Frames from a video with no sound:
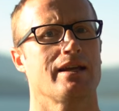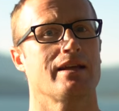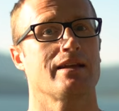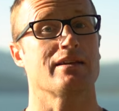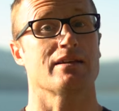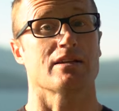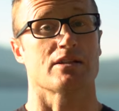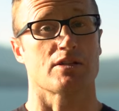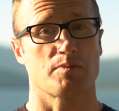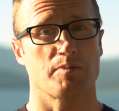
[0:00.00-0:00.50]

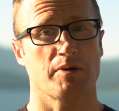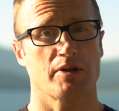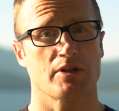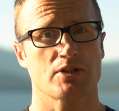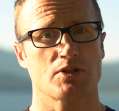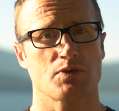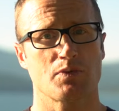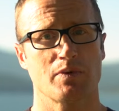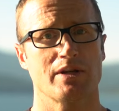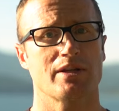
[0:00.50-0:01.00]
and
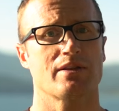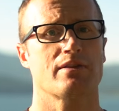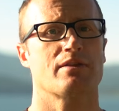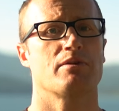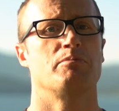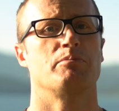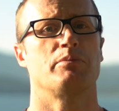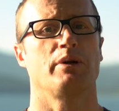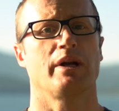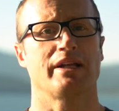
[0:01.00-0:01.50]
experience
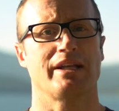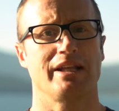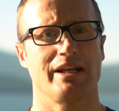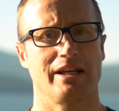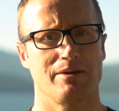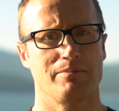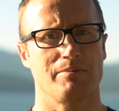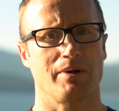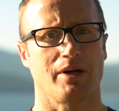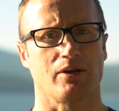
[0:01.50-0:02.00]
with
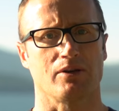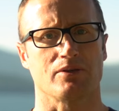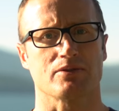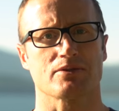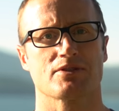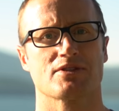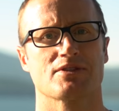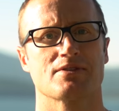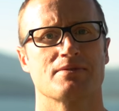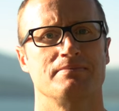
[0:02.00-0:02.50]
breaking in
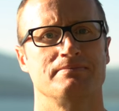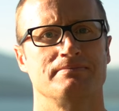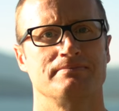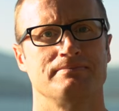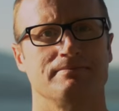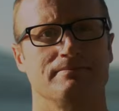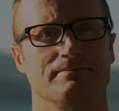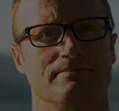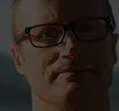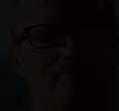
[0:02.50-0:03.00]
barrels.
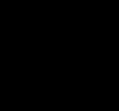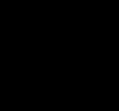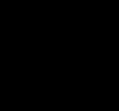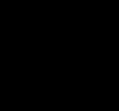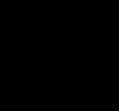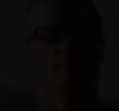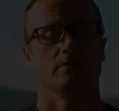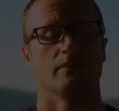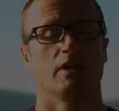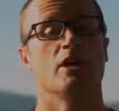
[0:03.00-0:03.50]

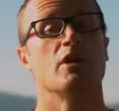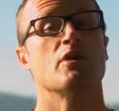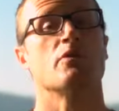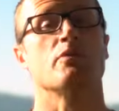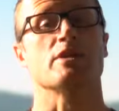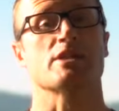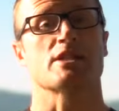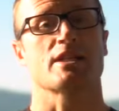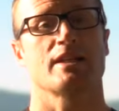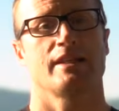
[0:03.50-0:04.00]

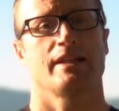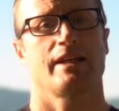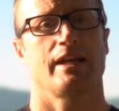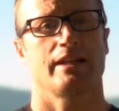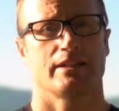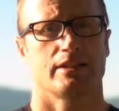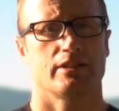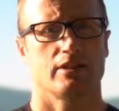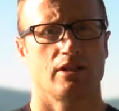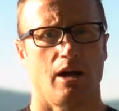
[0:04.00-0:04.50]
Recently, I
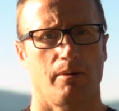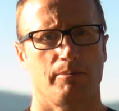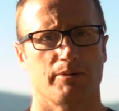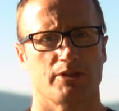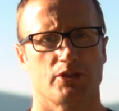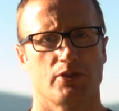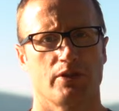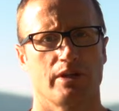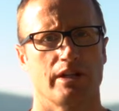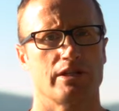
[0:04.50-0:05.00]
had the good
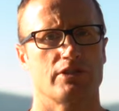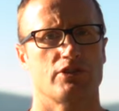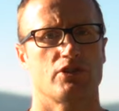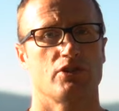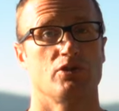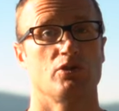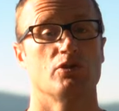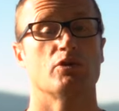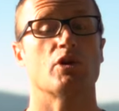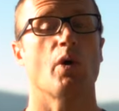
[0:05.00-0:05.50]
opportunity
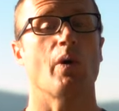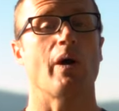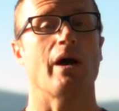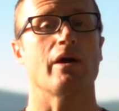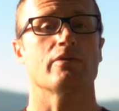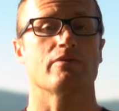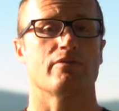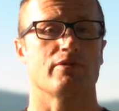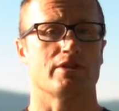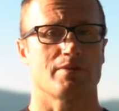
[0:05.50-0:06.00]
to go
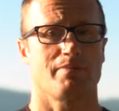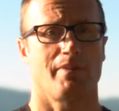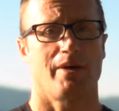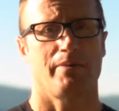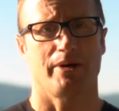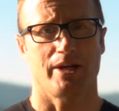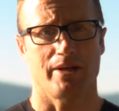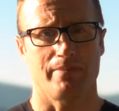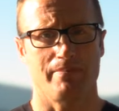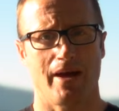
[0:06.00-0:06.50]
out and visit
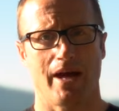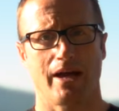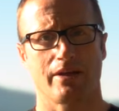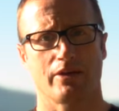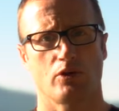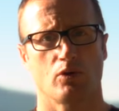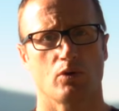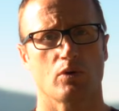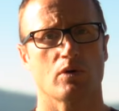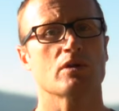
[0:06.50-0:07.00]
my buddy
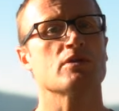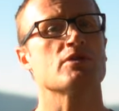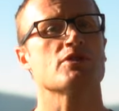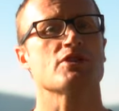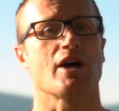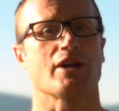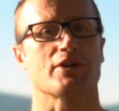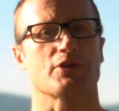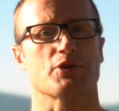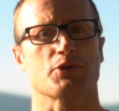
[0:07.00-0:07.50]
Matt Yore,
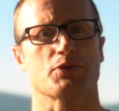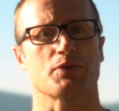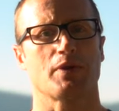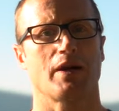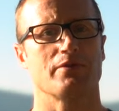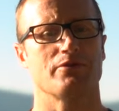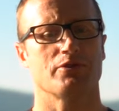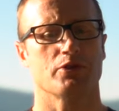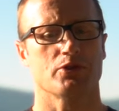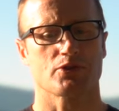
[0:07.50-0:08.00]
Sawtooth
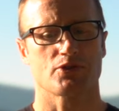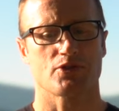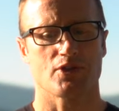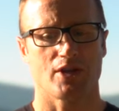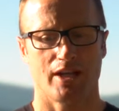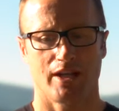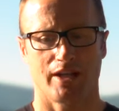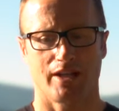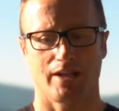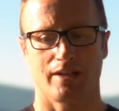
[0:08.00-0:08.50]
Rifles,
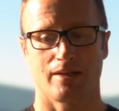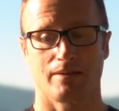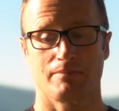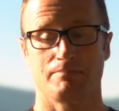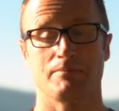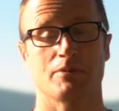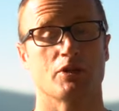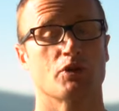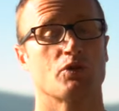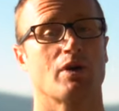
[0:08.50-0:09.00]

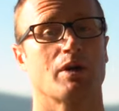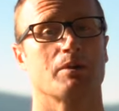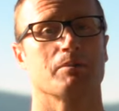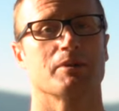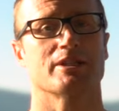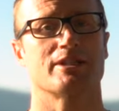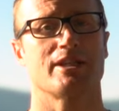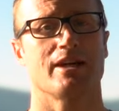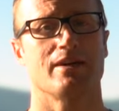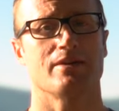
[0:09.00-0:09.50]
an
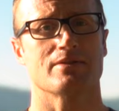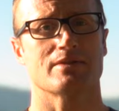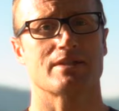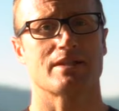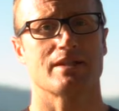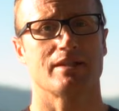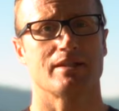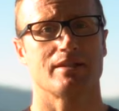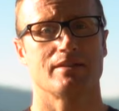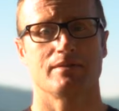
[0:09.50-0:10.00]
incredibly
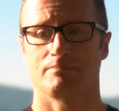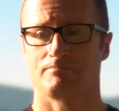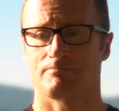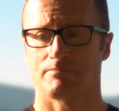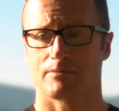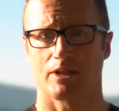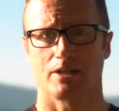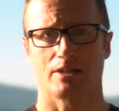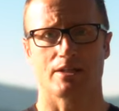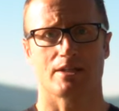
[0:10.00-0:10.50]
talented
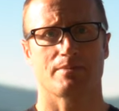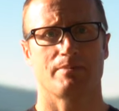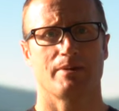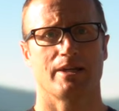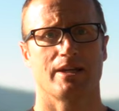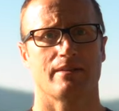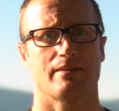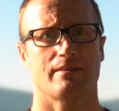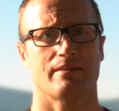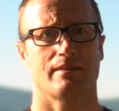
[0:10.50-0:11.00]

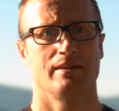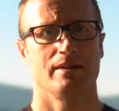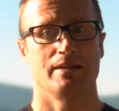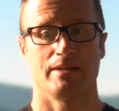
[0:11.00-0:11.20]
gunsmith,